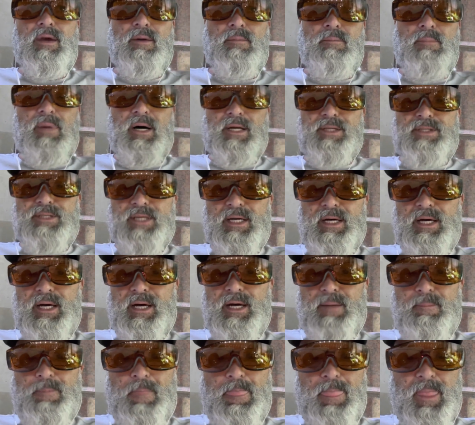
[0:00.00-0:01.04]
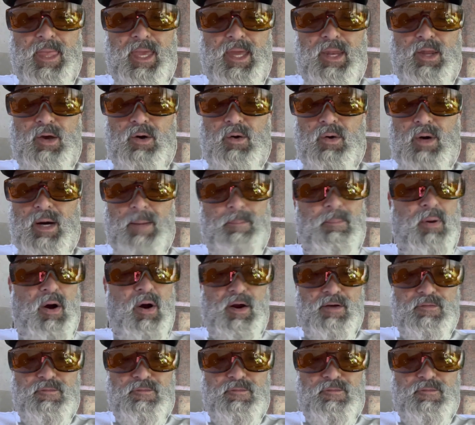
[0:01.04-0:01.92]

But apart